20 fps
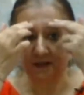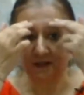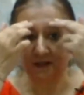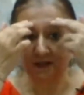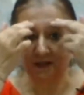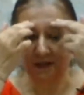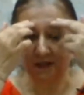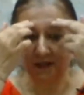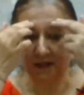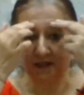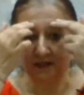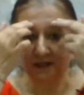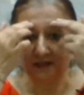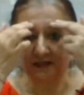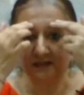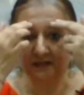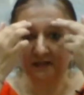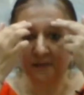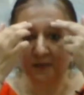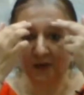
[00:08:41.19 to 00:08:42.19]
Okay,
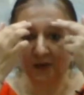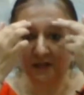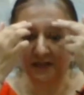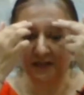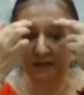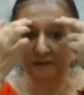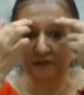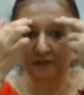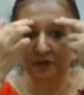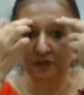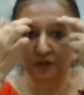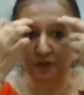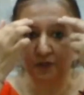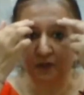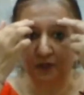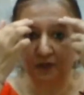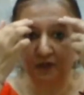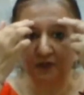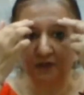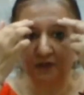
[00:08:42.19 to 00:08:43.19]
these are the points. I'm just
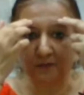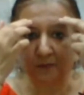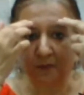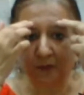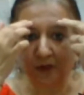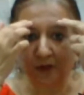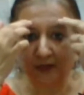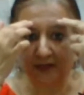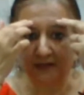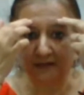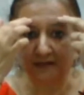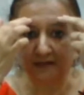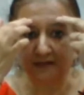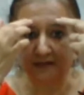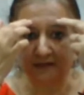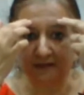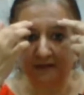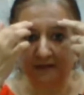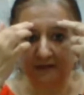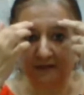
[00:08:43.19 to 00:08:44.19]
showing you the
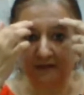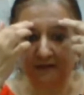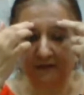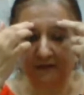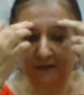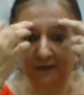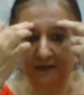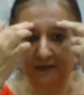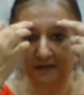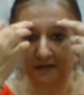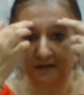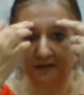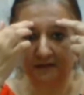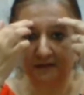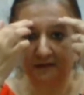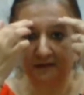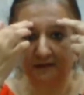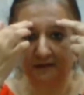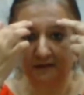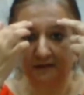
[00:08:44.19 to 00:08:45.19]
points first.
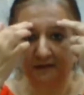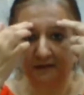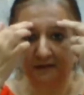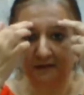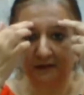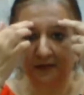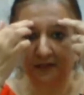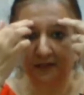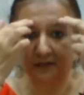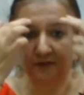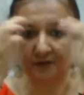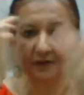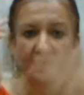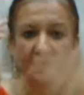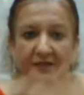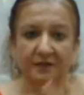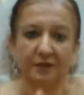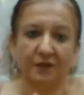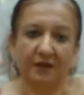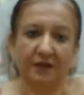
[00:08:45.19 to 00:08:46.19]
Okay, so
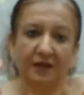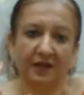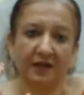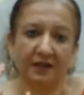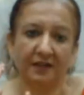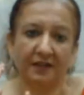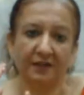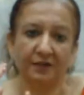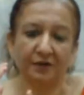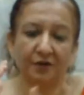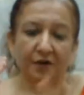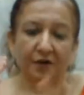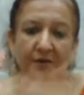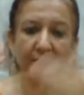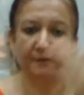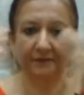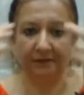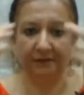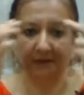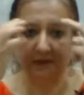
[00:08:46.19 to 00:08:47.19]
that's your karate
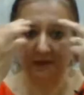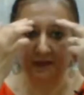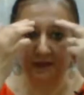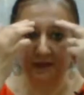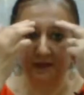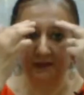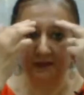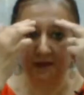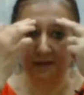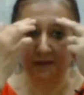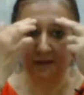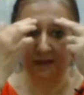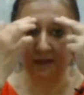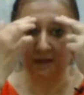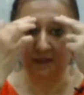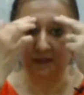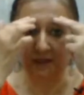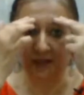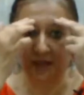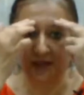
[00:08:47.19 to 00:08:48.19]
chop. Then
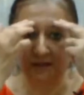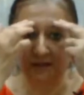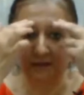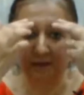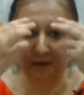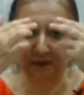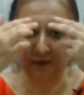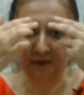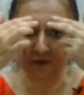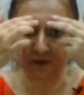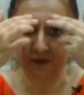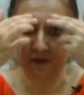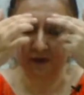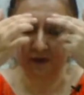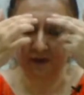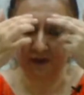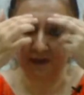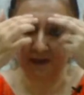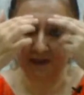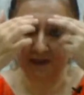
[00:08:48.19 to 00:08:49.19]
above the eyebrows or
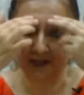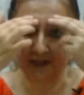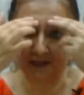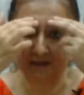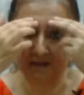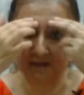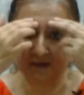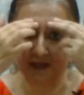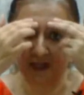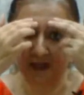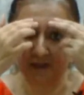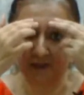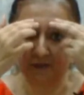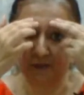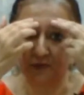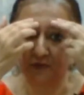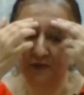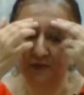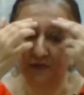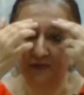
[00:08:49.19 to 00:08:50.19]
on the side of the
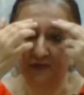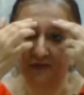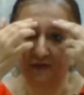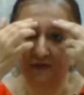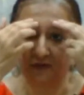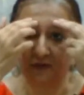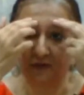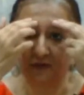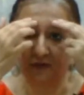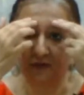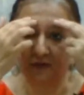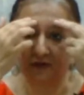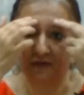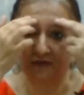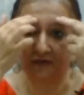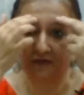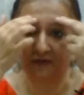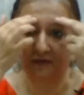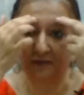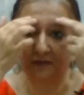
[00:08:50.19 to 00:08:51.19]
eyebrows, whichever you are
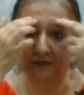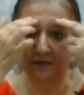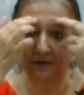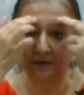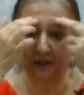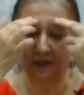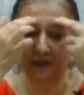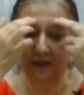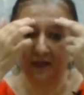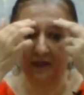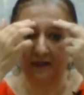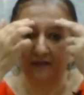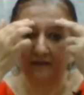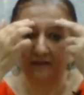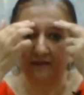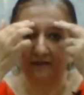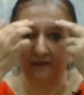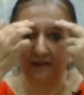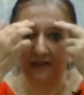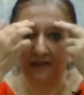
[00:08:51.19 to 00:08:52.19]
comfortable with.
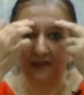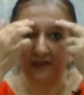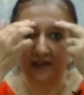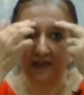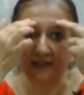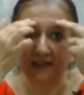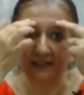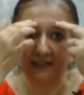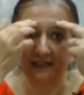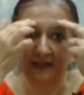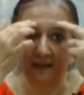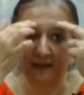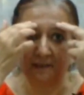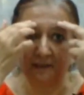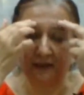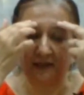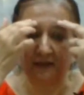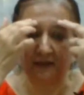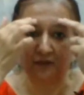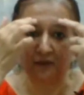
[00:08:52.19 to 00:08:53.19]
Very light
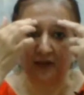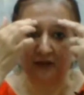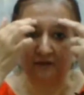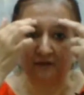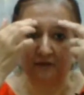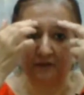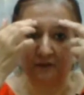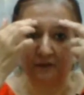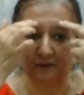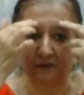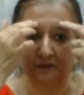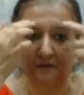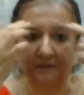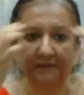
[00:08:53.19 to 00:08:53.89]
tapping you have to do.